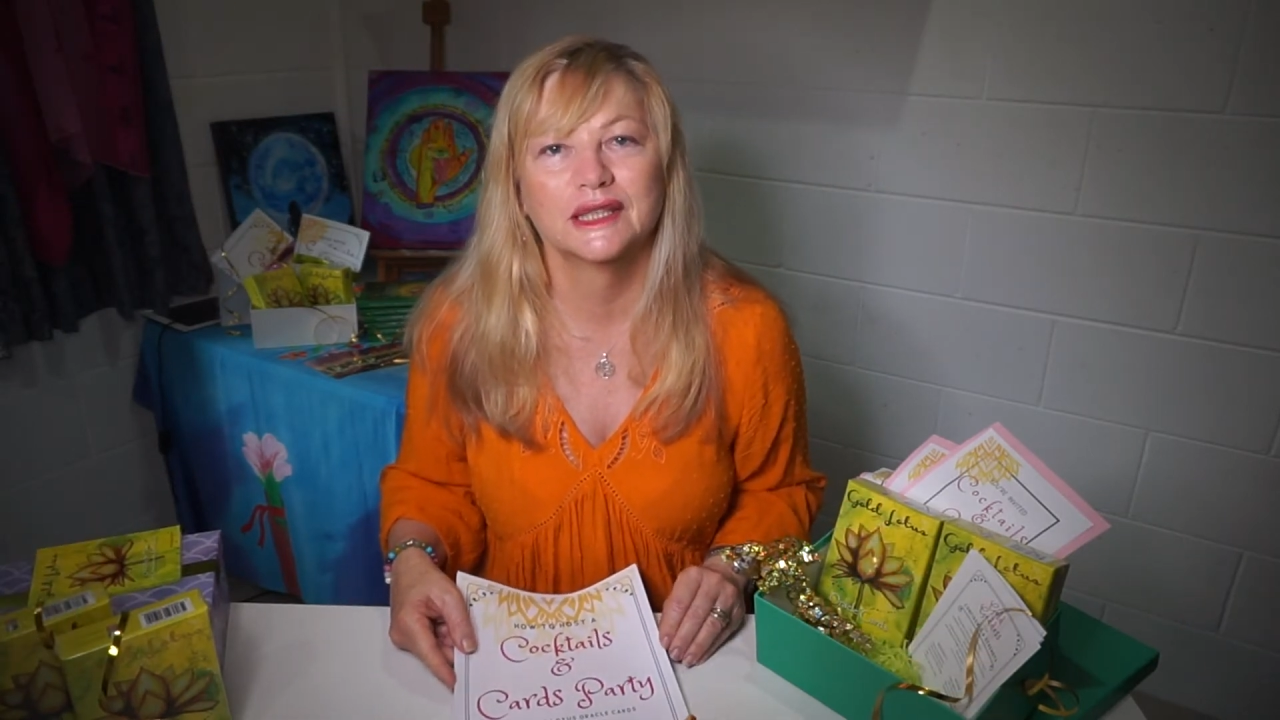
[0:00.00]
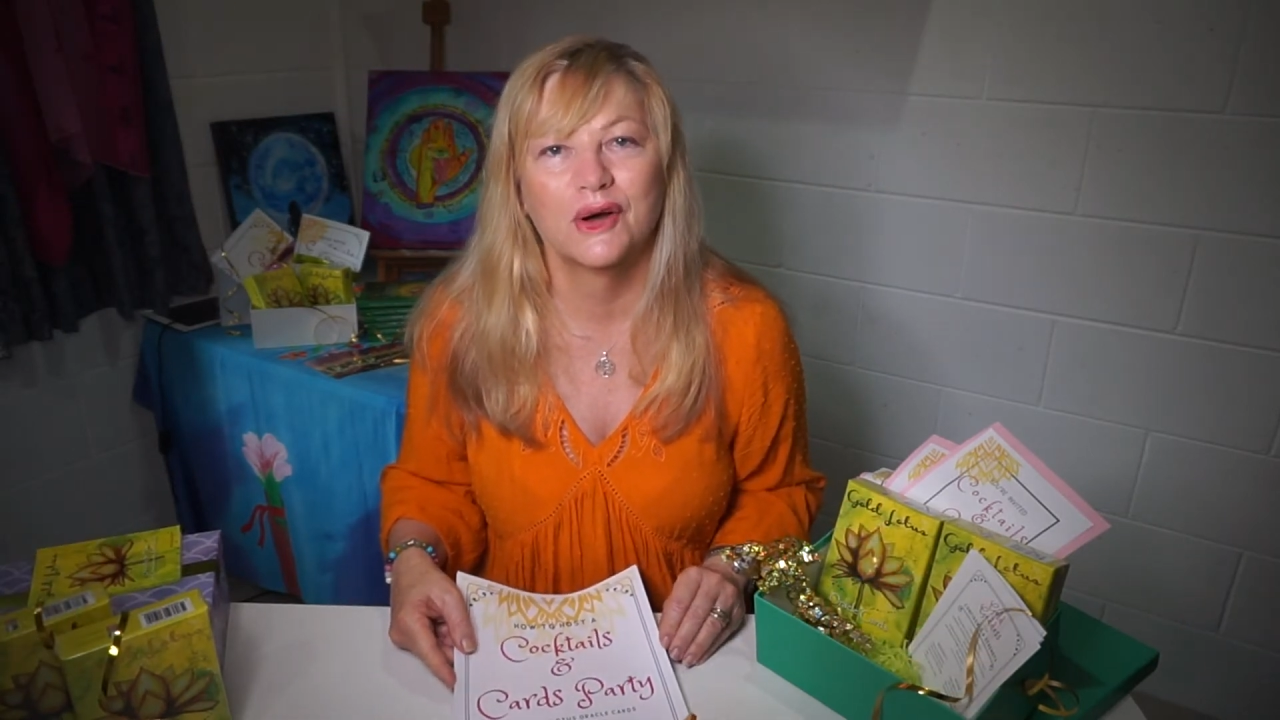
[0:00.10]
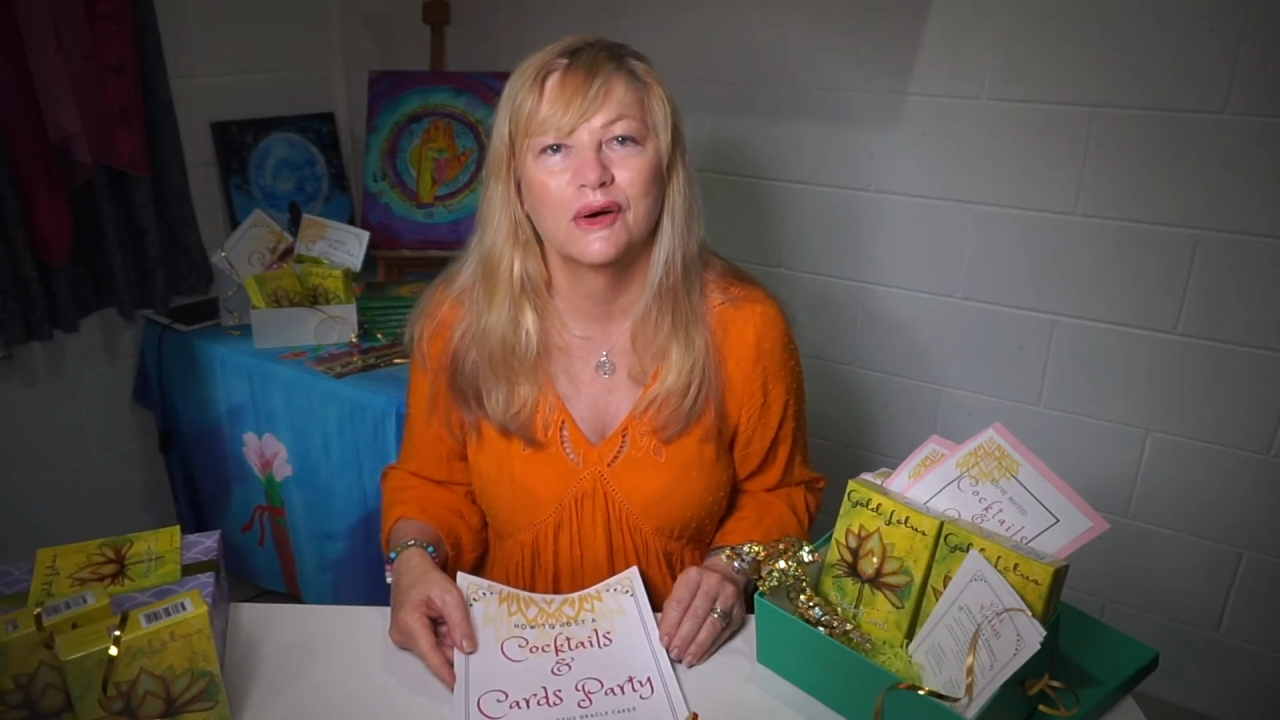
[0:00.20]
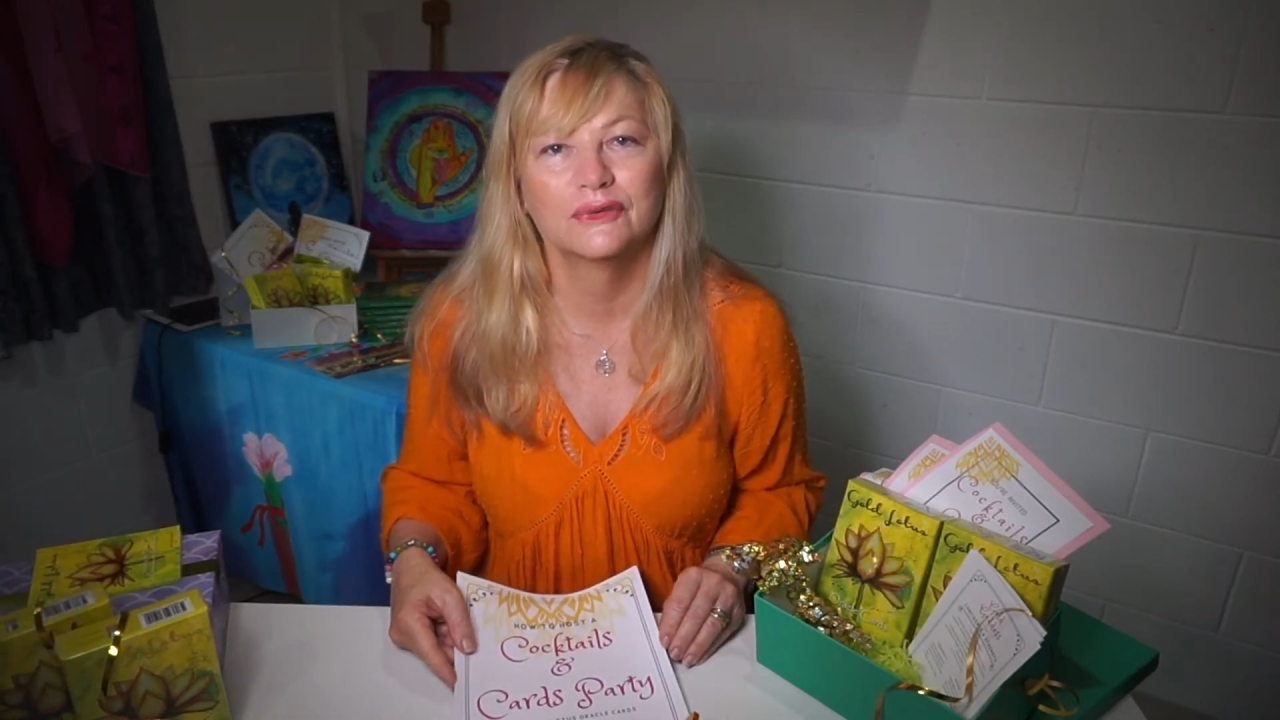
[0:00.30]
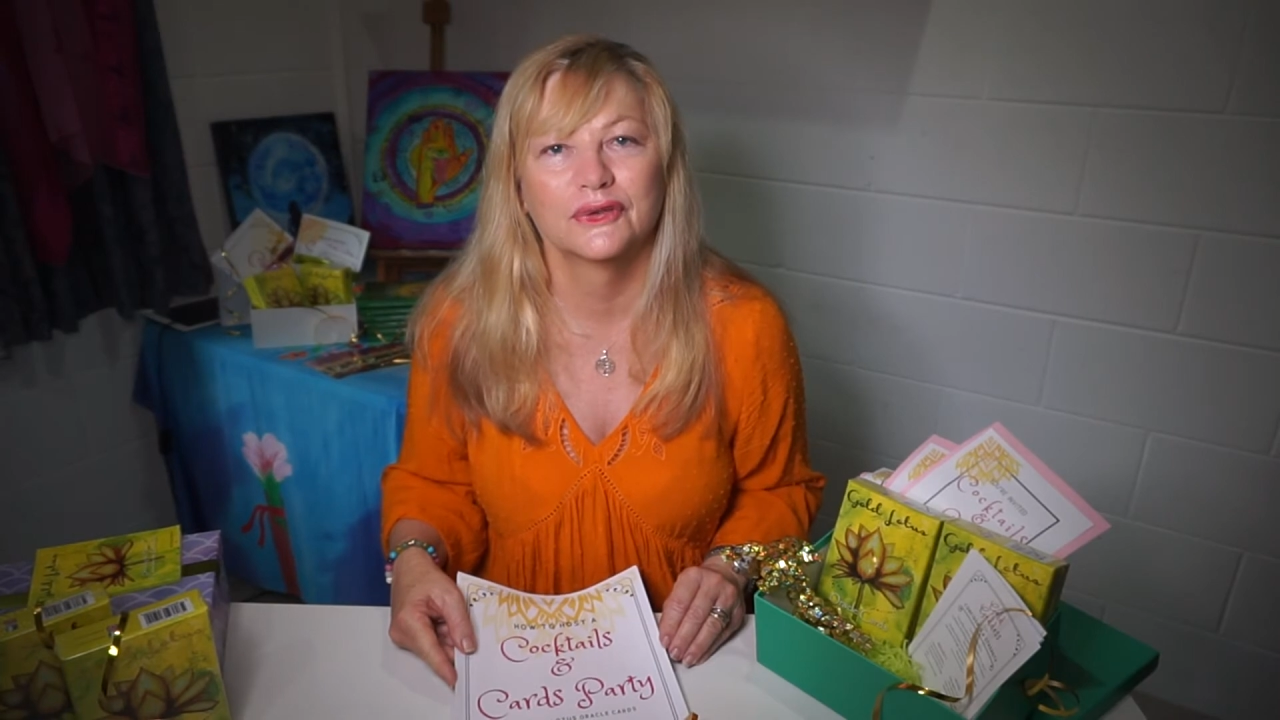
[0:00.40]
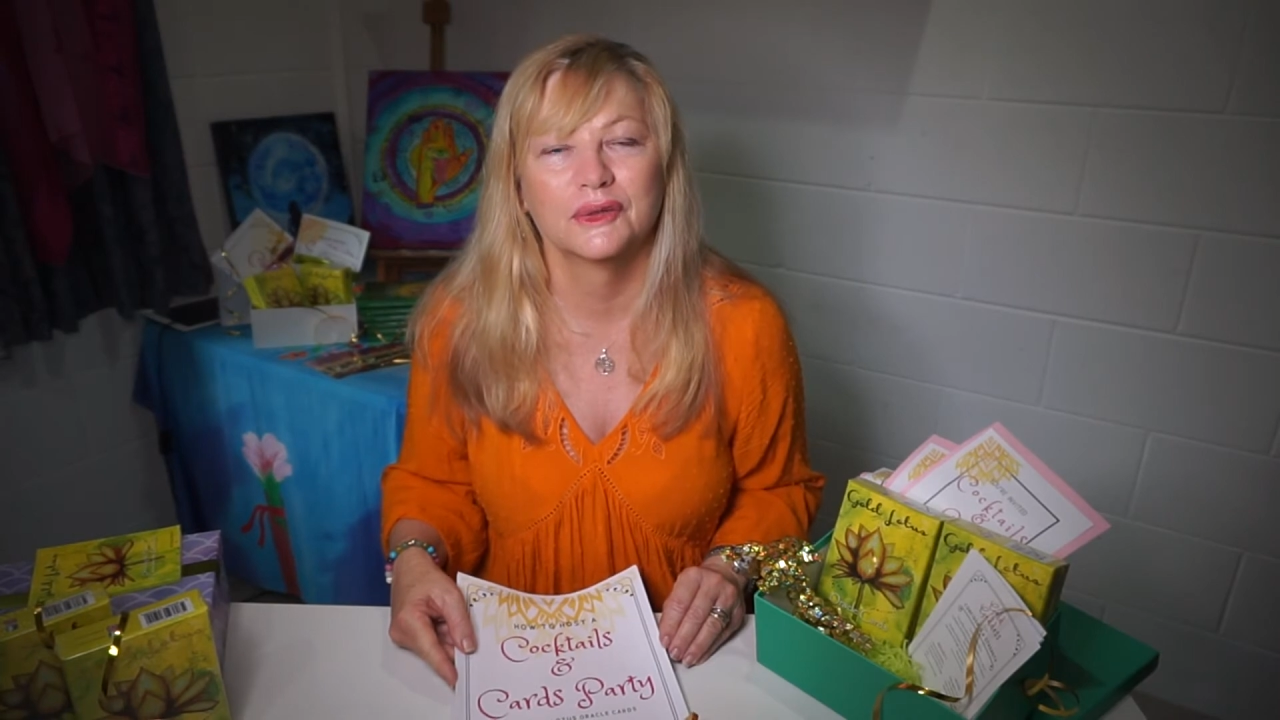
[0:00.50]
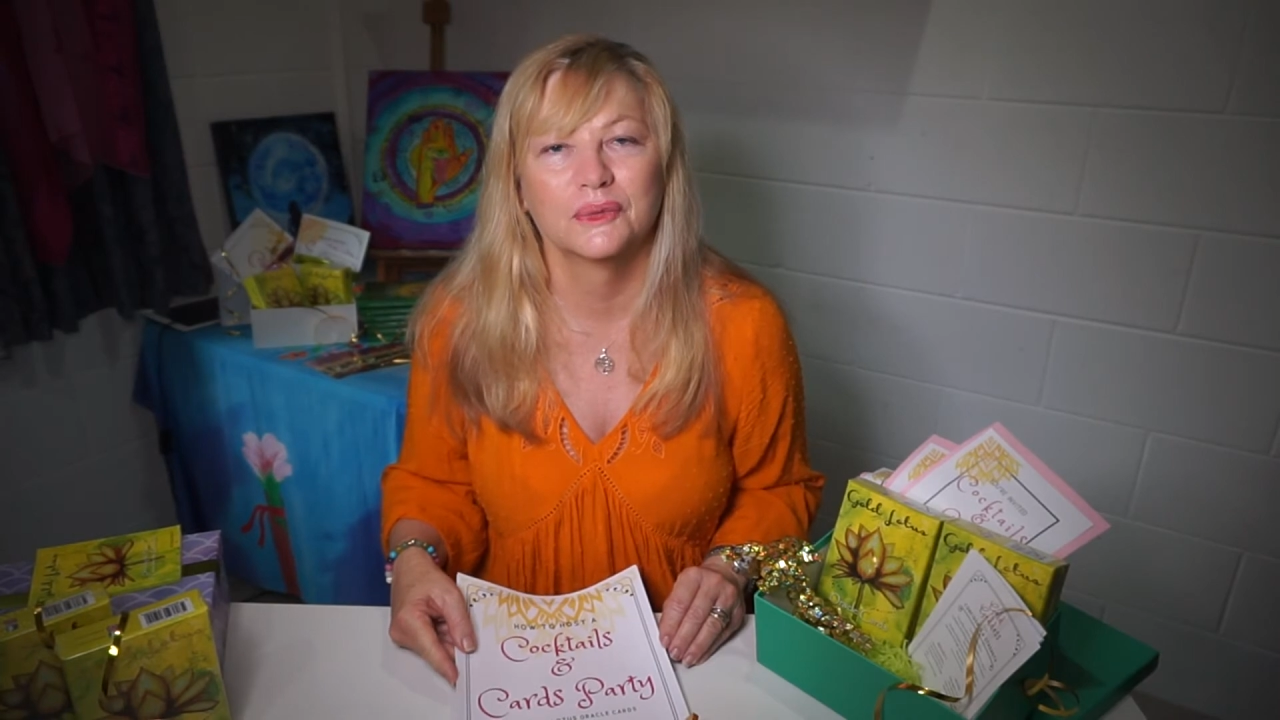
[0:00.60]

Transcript: confident